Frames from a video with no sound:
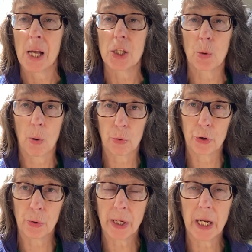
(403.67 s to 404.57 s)
So what we're
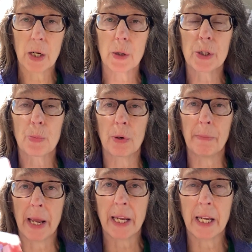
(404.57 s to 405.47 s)
doing here is we're
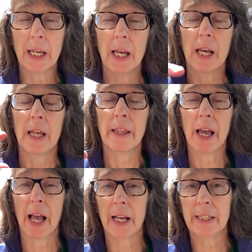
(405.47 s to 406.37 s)
making the
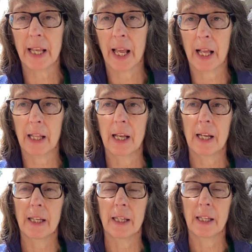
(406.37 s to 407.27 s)
exhale
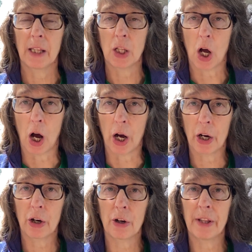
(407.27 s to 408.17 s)

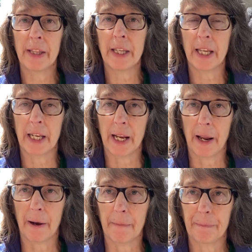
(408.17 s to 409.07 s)
longer than the
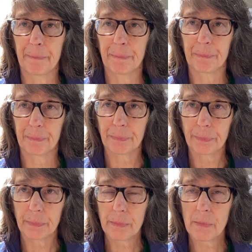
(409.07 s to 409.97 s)
inhale.
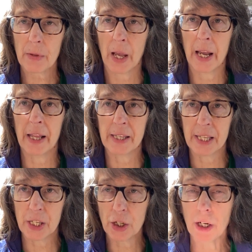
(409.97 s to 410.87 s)
And
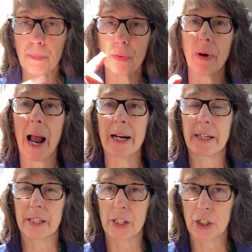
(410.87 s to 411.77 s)
this is good
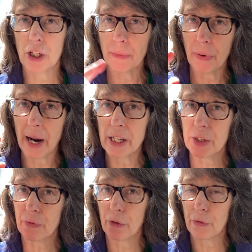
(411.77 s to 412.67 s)
practice. This is good practice
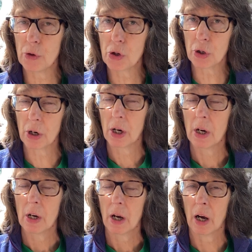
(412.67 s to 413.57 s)
for future
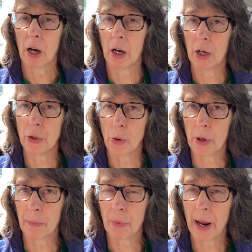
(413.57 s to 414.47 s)

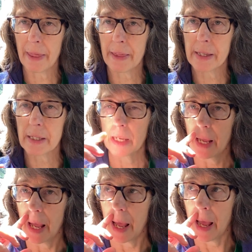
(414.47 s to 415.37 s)
yoga breaths.
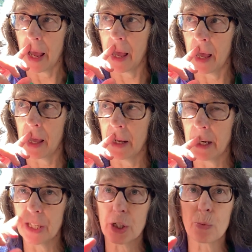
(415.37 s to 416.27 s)
And
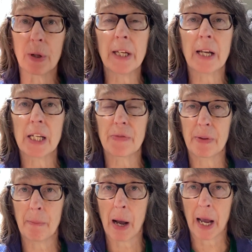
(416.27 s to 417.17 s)
it's just really nice for
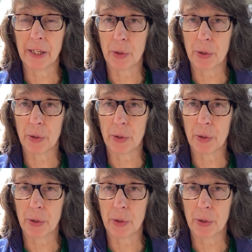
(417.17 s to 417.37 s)
the mind.